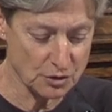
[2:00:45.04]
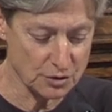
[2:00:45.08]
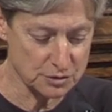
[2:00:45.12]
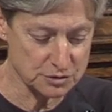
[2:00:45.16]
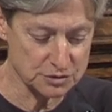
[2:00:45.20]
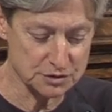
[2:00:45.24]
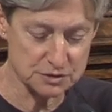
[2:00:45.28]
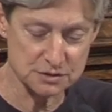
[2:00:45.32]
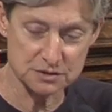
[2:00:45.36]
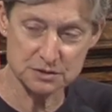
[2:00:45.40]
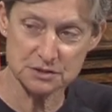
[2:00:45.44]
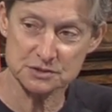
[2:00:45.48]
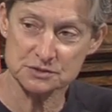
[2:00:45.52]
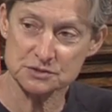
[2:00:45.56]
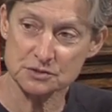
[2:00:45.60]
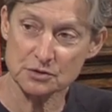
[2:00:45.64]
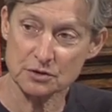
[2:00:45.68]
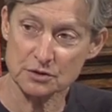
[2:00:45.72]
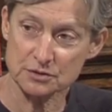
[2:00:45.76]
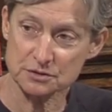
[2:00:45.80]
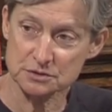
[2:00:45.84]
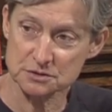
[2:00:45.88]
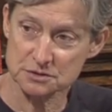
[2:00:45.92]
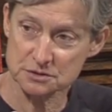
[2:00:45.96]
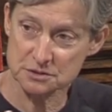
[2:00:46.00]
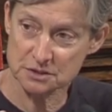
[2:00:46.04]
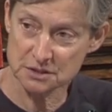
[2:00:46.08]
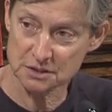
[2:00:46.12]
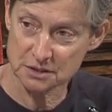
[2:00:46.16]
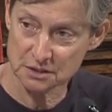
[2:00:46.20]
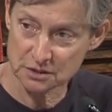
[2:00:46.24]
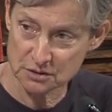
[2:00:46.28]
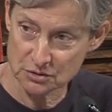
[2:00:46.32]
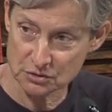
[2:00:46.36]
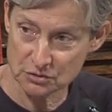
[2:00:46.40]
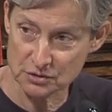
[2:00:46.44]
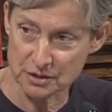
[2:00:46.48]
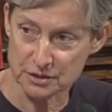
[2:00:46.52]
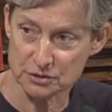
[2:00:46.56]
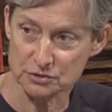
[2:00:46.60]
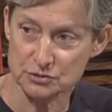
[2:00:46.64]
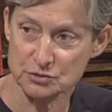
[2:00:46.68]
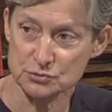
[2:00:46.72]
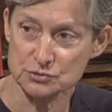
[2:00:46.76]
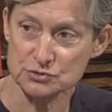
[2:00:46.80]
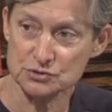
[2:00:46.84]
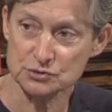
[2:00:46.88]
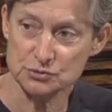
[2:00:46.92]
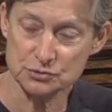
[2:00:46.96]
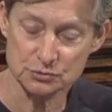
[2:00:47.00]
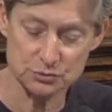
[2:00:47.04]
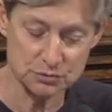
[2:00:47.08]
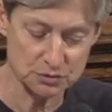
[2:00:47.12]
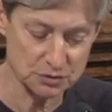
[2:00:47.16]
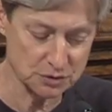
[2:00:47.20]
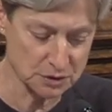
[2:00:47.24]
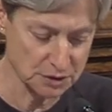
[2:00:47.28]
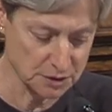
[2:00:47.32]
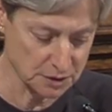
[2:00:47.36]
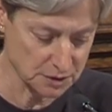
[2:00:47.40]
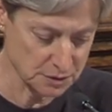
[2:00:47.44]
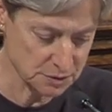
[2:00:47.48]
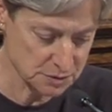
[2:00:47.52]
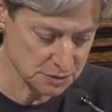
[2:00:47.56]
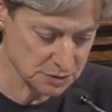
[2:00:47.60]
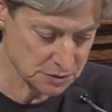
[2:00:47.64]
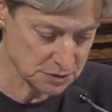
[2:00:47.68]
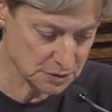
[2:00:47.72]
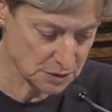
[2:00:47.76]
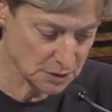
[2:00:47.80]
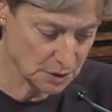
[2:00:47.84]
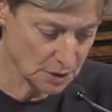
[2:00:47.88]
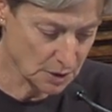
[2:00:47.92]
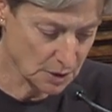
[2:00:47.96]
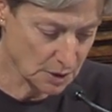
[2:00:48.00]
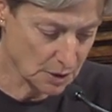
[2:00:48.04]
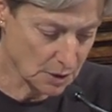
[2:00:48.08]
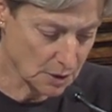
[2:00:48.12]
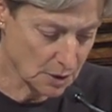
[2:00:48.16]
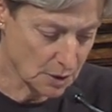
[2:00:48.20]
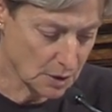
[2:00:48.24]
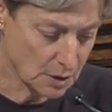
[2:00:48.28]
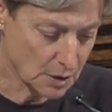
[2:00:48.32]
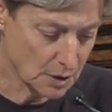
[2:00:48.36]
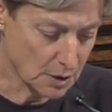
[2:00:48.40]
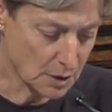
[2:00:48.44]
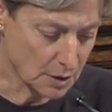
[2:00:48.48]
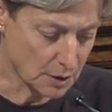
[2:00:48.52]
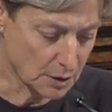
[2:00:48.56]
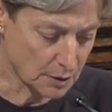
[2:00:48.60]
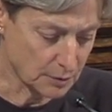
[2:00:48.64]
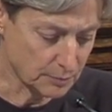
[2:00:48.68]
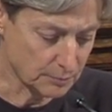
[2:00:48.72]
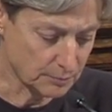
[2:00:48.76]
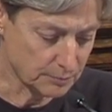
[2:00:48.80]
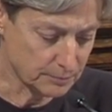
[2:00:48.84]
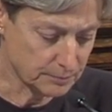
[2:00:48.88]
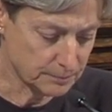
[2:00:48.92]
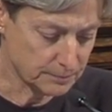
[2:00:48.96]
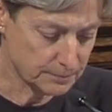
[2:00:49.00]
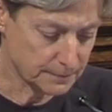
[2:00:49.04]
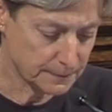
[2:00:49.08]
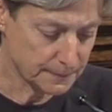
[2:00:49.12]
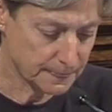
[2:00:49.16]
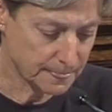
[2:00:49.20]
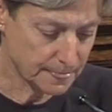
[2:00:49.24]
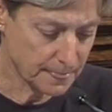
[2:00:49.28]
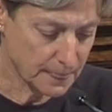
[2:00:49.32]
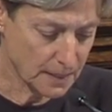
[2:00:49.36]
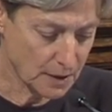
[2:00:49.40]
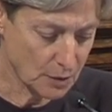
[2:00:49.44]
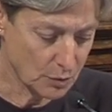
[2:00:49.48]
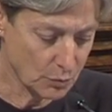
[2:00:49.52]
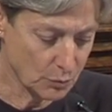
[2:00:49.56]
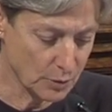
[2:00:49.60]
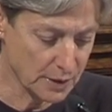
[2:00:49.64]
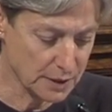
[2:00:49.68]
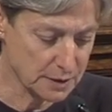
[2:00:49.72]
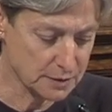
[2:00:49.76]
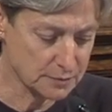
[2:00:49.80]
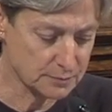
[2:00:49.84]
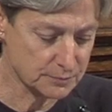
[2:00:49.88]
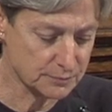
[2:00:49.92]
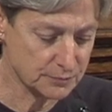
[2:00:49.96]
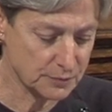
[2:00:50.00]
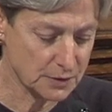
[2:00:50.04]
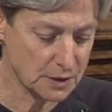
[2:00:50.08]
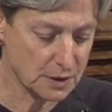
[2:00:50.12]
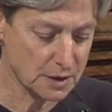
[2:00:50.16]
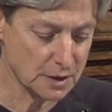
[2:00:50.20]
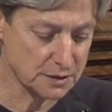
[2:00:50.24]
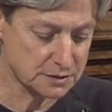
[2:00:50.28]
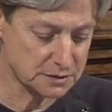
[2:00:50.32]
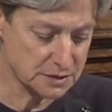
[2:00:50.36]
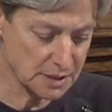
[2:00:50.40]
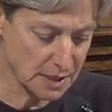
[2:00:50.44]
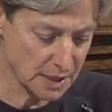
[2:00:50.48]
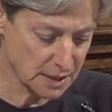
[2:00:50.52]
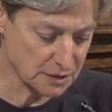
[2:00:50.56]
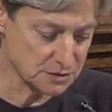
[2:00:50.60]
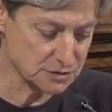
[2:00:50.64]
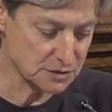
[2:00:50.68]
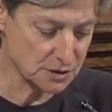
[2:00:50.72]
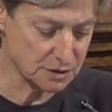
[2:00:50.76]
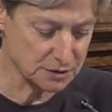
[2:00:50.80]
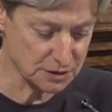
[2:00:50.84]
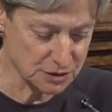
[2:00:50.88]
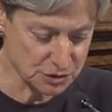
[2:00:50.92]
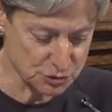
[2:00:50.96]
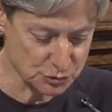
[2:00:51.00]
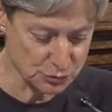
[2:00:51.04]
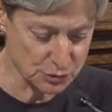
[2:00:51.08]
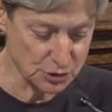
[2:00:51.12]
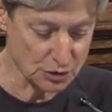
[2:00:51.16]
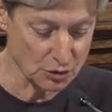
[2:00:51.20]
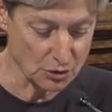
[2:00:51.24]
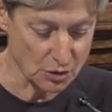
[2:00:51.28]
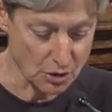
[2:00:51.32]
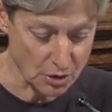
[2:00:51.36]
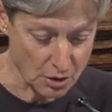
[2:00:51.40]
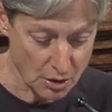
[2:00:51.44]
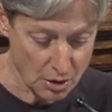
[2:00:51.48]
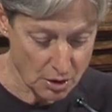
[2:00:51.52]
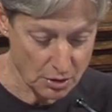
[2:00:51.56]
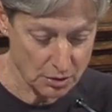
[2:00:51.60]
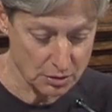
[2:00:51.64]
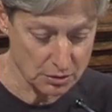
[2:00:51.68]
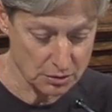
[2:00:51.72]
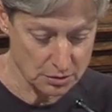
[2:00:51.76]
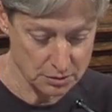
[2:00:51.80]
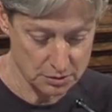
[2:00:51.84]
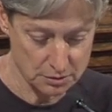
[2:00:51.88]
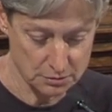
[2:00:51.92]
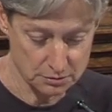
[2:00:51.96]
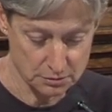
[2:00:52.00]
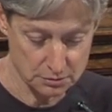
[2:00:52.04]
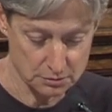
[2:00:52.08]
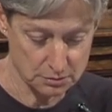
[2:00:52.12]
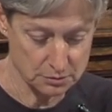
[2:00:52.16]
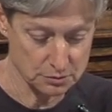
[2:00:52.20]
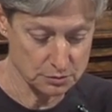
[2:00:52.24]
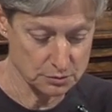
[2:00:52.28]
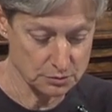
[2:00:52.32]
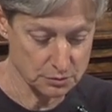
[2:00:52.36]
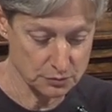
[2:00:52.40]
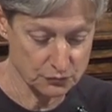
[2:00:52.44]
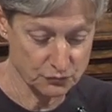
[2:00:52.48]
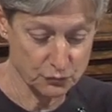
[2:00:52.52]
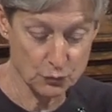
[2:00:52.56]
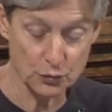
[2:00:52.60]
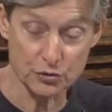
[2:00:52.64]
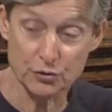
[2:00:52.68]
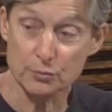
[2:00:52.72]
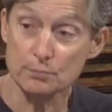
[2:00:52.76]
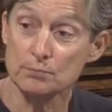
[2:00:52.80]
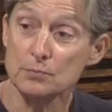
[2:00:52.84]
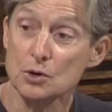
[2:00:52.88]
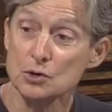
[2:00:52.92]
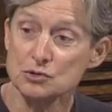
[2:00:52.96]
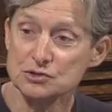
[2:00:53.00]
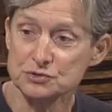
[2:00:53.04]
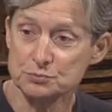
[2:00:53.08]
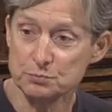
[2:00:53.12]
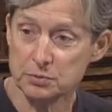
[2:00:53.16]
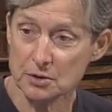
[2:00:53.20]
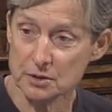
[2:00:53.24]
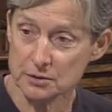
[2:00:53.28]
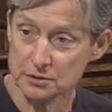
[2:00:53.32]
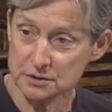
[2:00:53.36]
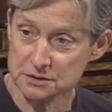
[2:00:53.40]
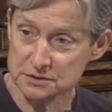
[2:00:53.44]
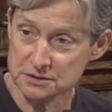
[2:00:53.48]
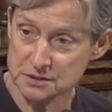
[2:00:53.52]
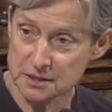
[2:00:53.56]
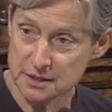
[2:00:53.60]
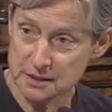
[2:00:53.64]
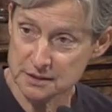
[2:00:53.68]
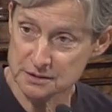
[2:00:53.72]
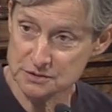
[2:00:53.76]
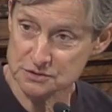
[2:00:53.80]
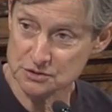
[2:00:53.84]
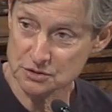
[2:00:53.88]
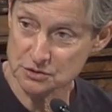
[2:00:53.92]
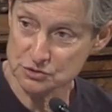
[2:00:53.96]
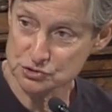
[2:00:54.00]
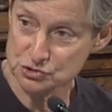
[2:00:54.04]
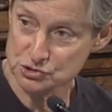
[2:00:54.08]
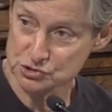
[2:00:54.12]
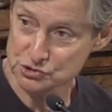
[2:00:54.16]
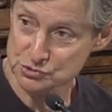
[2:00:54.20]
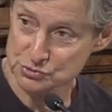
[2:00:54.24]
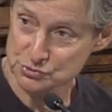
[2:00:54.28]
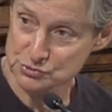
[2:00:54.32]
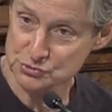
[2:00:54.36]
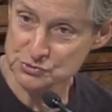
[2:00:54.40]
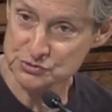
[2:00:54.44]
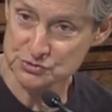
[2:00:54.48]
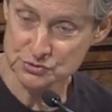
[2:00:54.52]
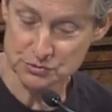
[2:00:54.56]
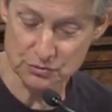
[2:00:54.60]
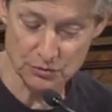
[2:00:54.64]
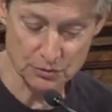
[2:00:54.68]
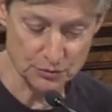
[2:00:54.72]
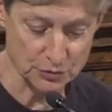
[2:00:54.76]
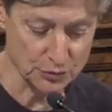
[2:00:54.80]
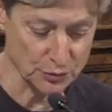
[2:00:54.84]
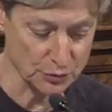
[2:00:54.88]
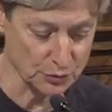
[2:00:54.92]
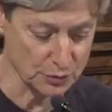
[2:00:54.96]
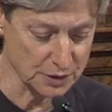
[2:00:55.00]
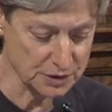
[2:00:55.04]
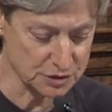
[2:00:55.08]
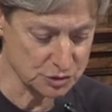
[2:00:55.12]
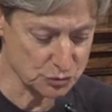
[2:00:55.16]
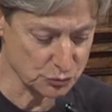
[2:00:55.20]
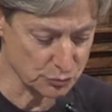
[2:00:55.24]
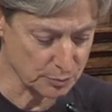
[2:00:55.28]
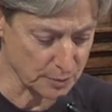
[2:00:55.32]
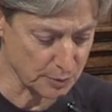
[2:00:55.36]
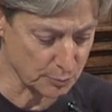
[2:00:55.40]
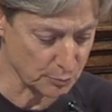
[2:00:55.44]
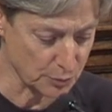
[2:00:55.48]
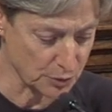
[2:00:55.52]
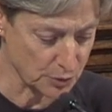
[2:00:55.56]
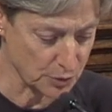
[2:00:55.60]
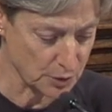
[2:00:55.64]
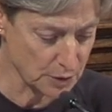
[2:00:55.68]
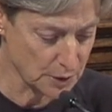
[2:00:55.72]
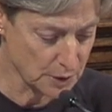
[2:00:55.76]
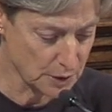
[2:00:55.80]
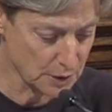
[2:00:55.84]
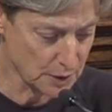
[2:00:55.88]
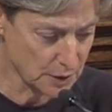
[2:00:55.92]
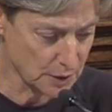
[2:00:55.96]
hard to disarticulate those two things when attacks on Israel are, for the most part, attacks on Jews, although let's remember